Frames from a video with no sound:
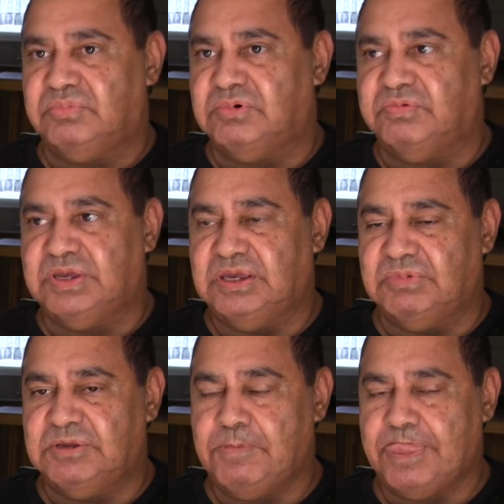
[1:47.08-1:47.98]
for a
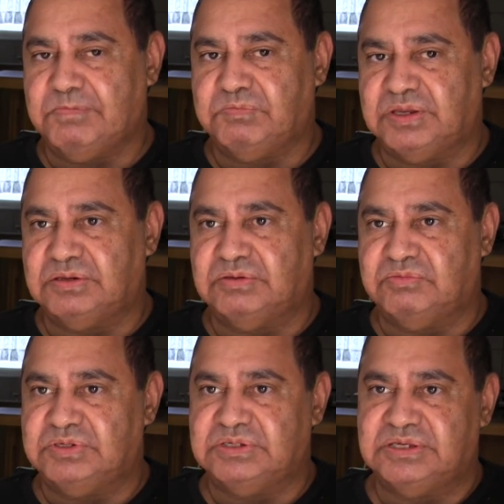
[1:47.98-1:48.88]
family, but
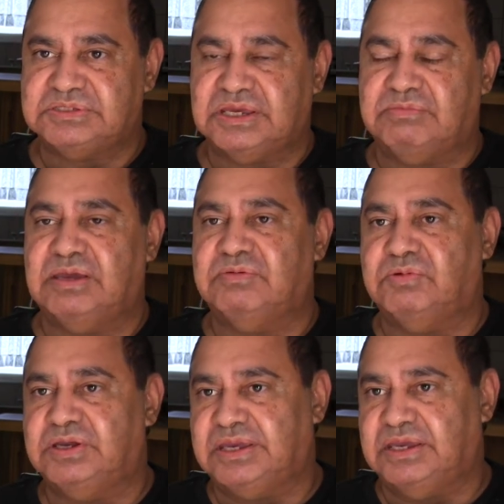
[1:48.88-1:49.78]
we used to come over
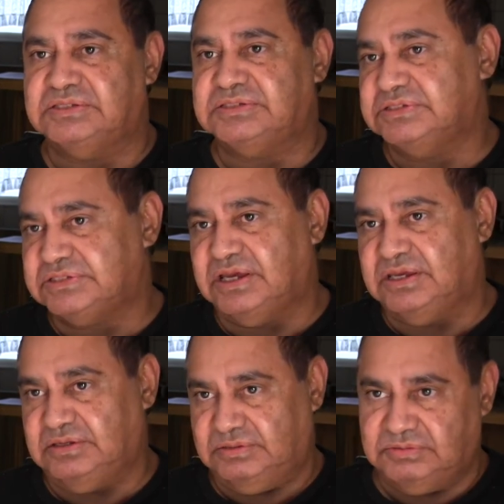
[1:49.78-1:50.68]
weekends and
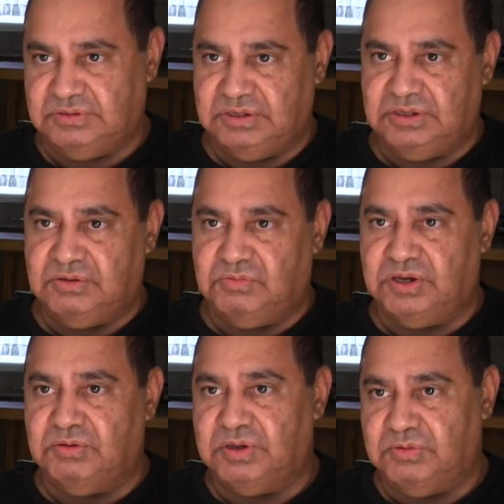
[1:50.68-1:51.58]
stay
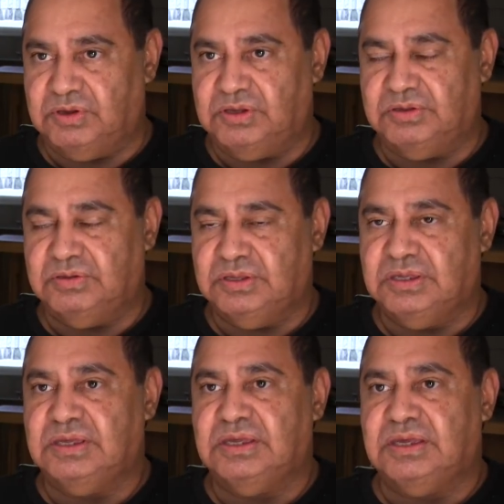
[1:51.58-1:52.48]
where we were.
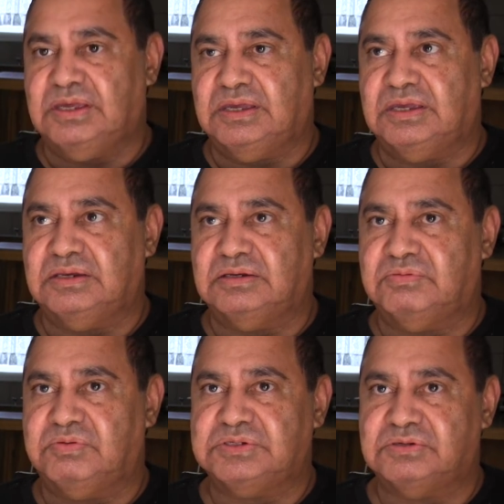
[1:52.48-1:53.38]
And
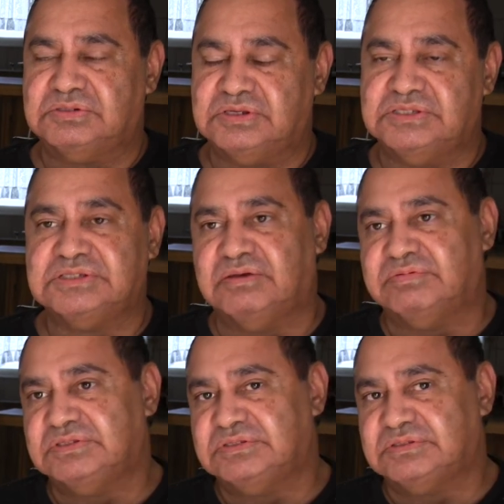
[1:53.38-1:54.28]
if we talked to each
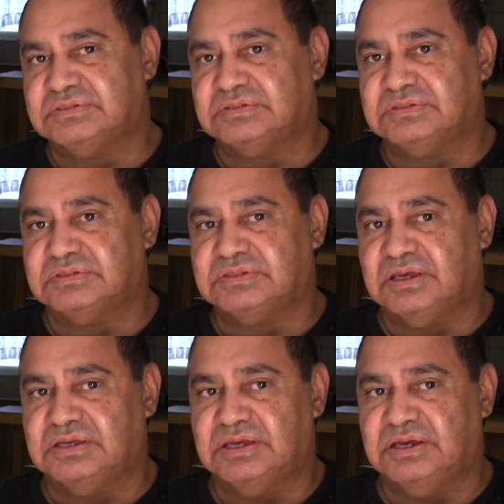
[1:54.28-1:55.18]
other,
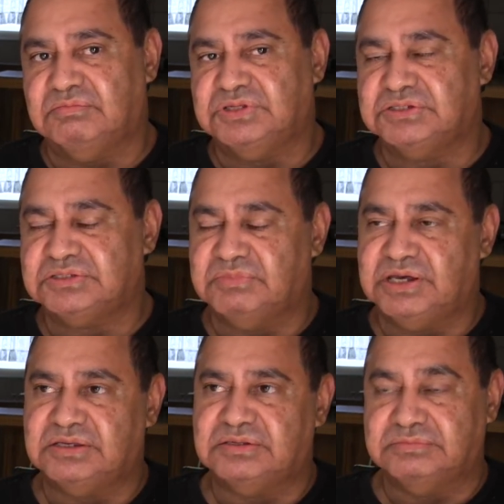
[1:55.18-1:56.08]
they um, used to
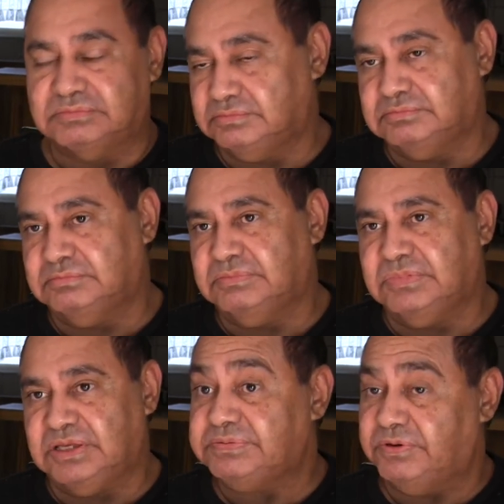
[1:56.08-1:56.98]
make
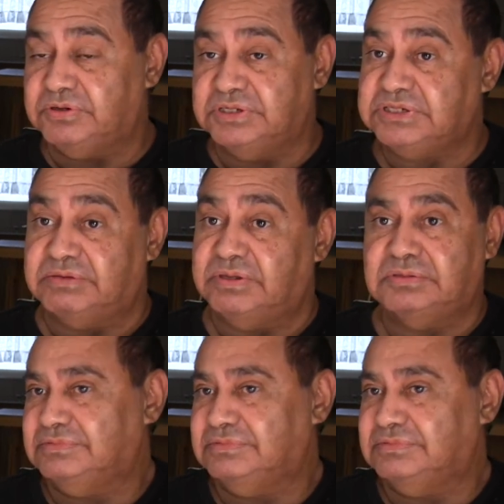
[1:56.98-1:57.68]
us fight each other.